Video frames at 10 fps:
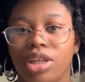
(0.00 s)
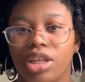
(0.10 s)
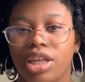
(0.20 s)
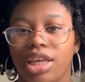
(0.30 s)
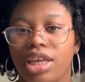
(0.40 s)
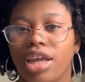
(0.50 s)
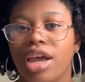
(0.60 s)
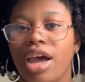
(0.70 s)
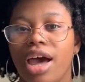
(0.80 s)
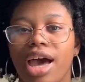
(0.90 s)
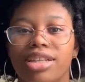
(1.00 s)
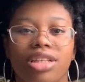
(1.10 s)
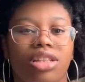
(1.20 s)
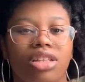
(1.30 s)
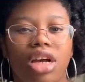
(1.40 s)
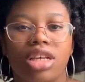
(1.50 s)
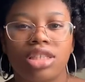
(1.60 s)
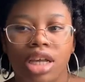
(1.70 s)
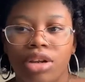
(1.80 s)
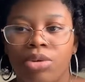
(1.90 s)
He has a young son
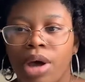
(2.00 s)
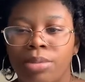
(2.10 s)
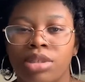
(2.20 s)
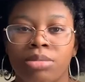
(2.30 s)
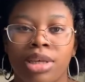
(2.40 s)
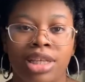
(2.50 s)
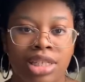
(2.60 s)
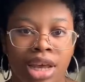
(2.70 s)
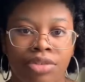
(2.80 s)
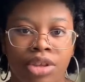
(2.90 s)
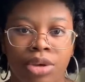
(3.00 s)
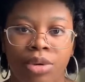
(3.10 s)
who happens to be his nephew.